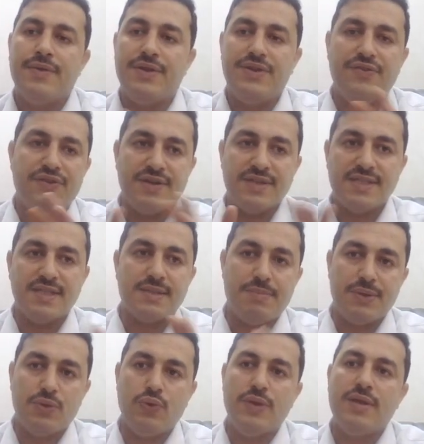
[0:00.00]
the differences
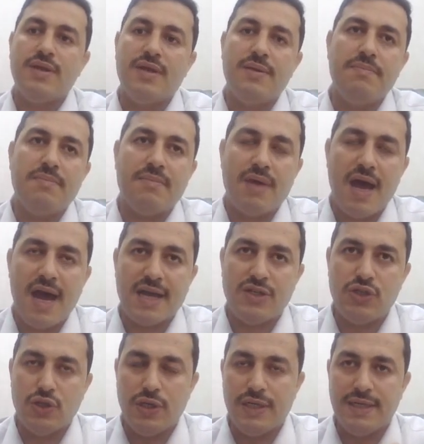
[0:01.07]
between them,
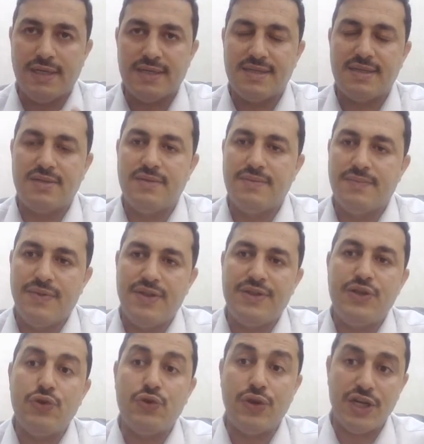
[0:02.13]
actually, it's
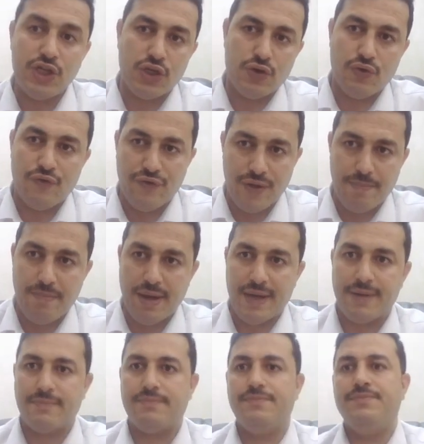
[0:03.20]
the duration of the pain.